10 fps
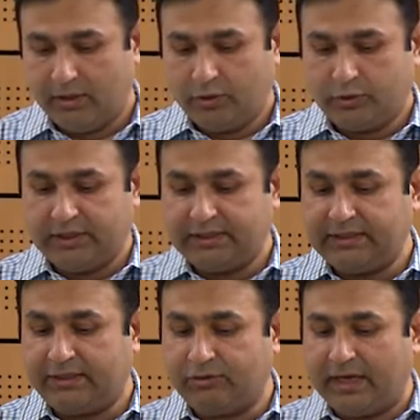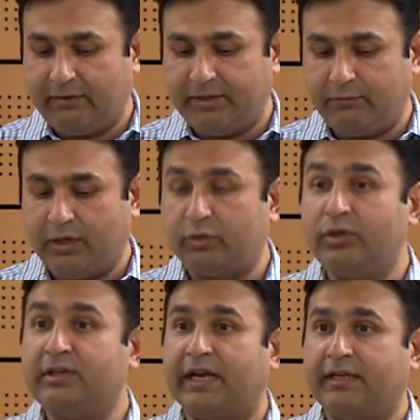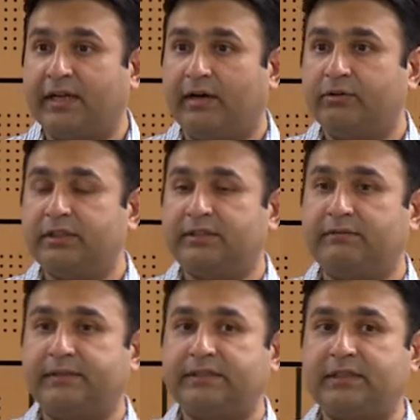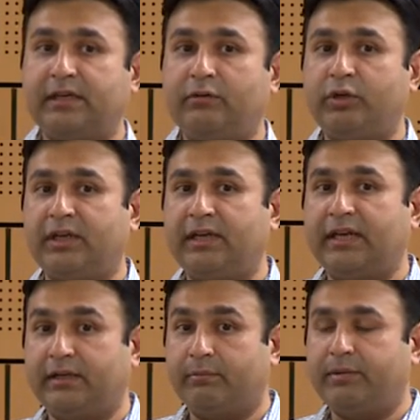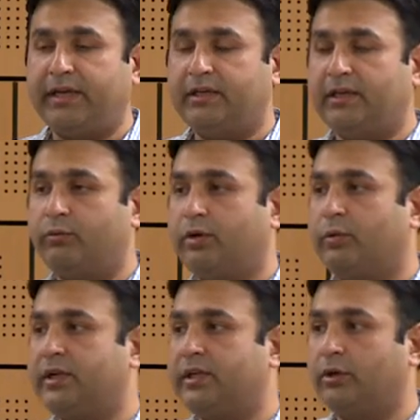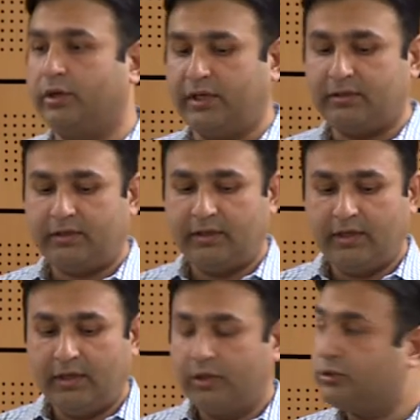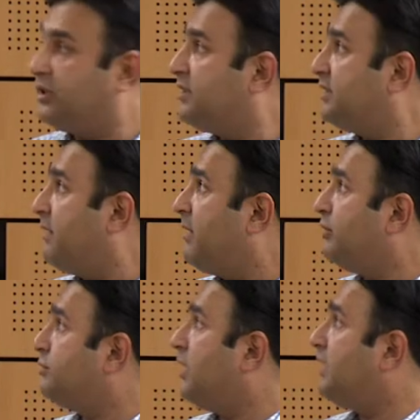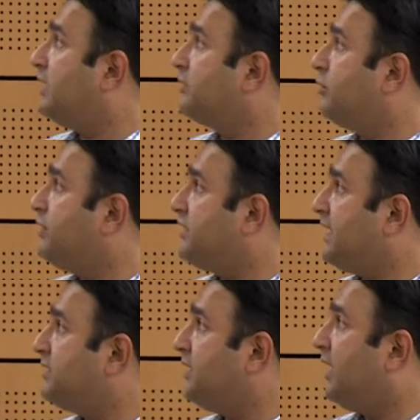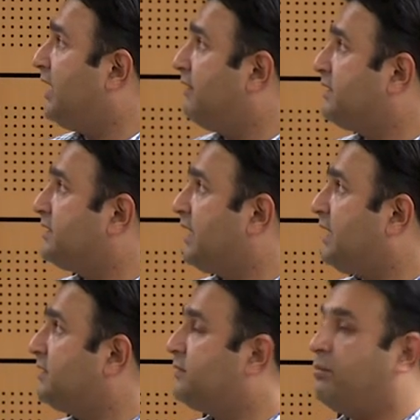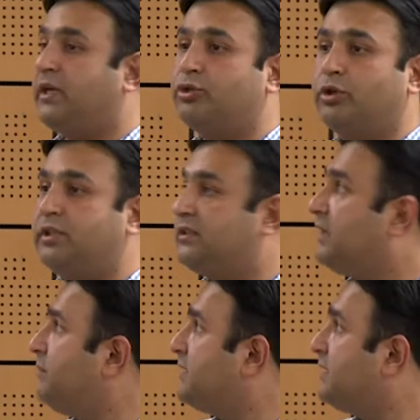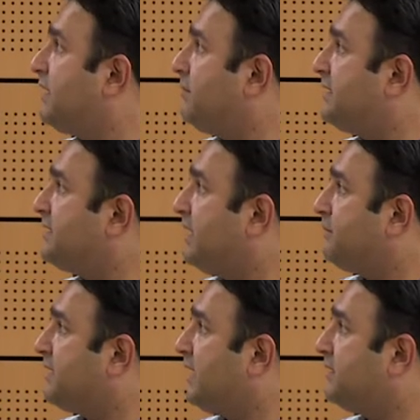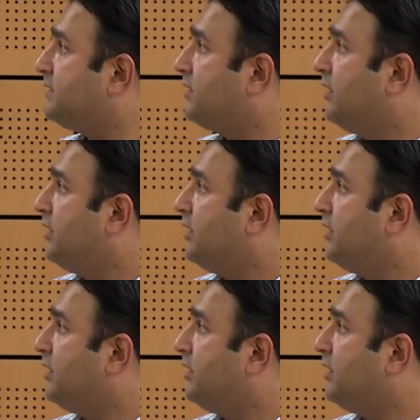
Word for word: So this is the trial where we are doing right now. This is the first study we did and completed and we are working on it. So this is a mouse model. So we tested all our cells, make sure these are mesenchymal stem cells.